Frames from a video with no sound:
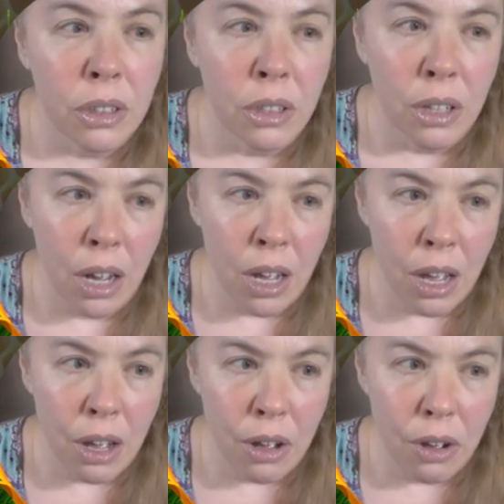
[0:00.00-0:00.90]

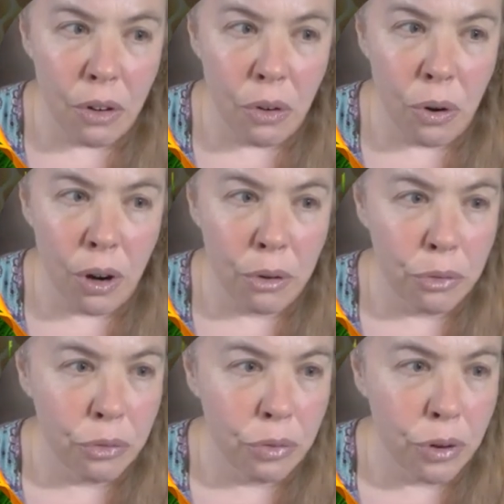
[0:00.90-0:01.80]
or a
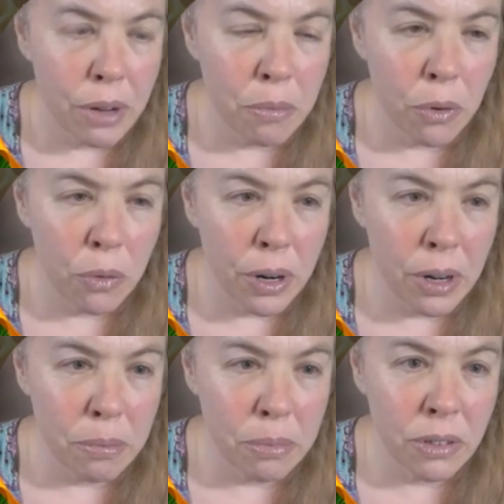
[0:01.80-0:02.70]
frame
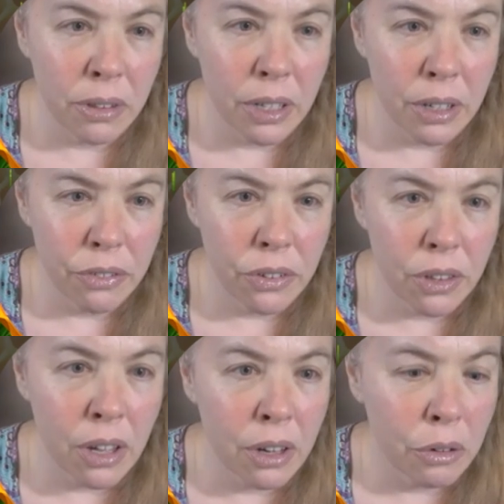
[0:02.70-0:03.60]
grip to lift
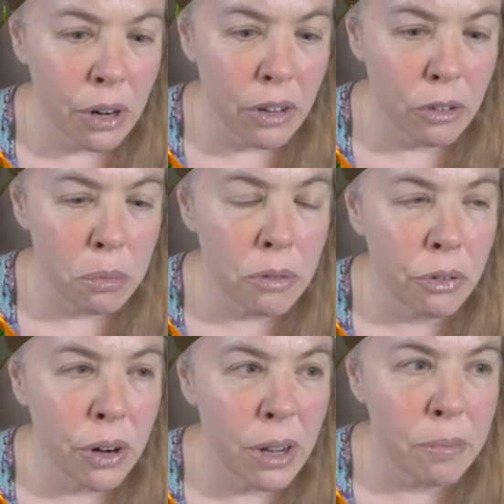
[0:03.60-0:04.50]
and grasp the
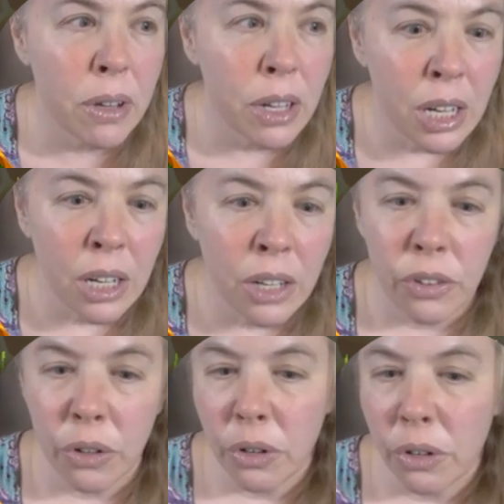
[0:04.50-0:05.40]
frame.
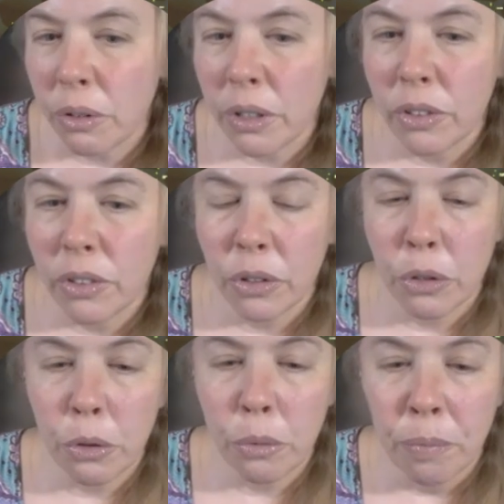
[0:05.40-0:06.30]
So you're going
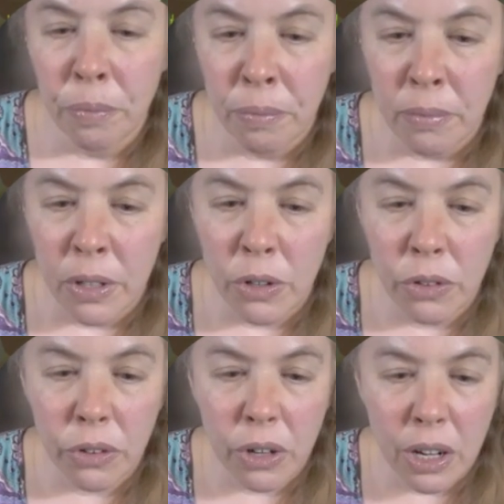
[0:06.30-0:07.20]
to
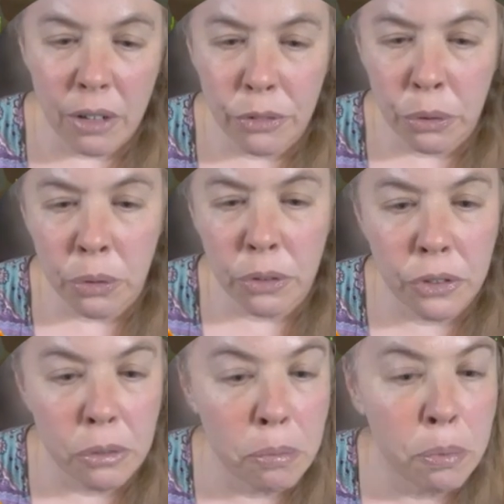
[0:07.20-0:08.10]
use your hive tool
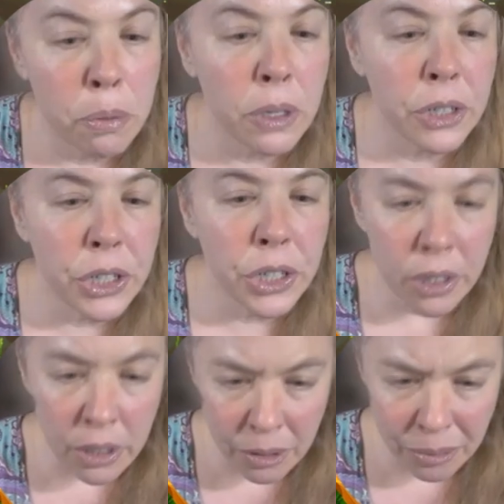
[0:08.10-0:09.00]
to push
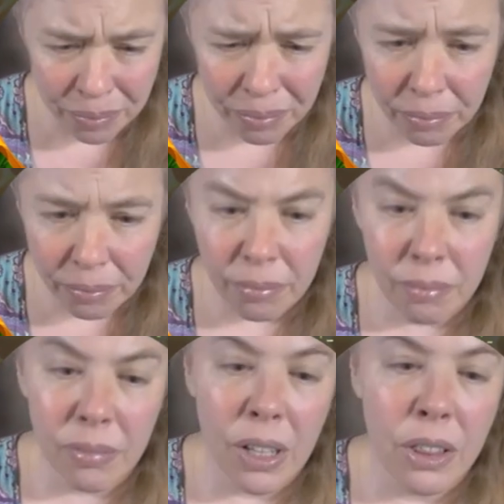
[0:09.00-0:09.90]

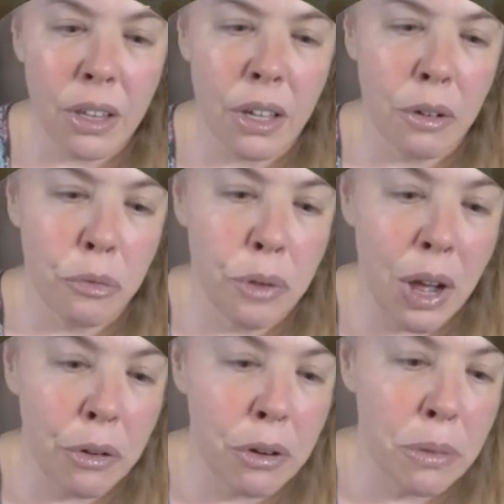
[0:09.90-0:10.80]
the
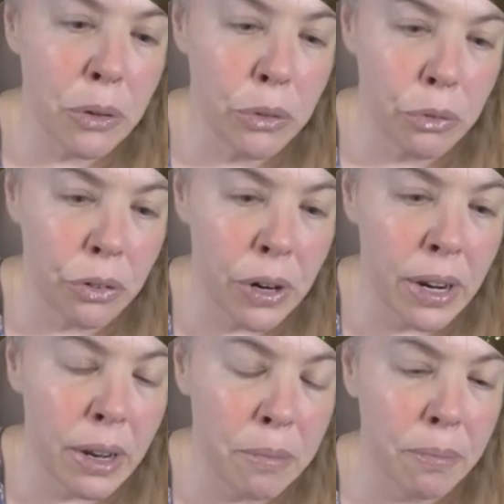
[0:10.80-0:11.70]
outermost
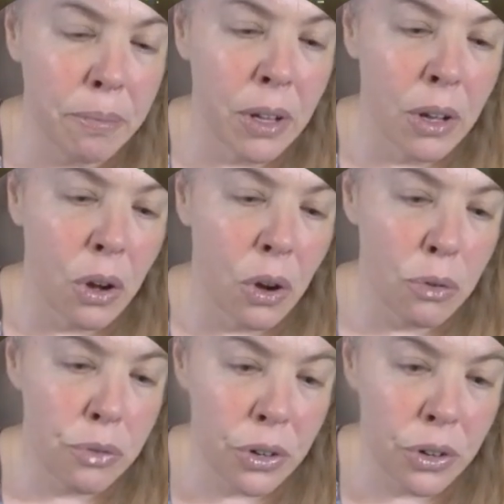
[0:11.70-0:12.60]
frame
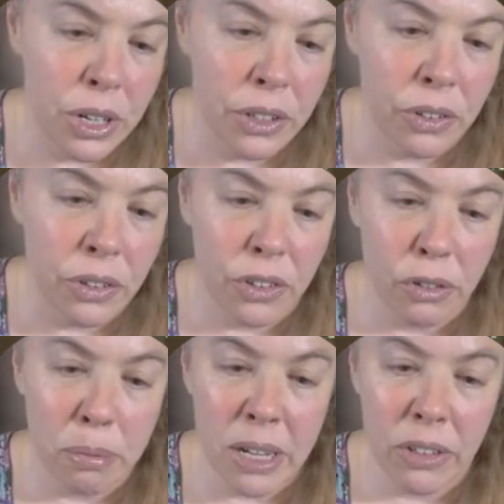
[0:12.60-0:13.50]
over into the
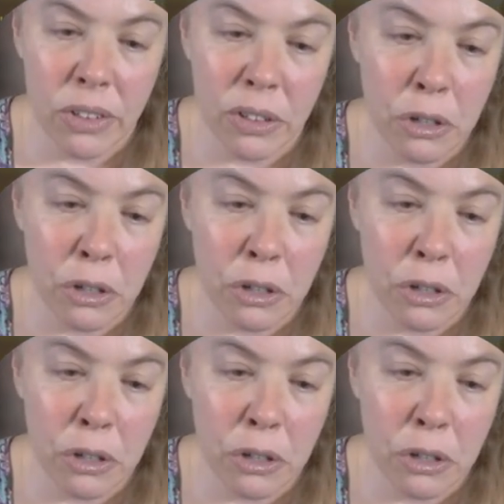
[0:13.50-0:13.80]
space that should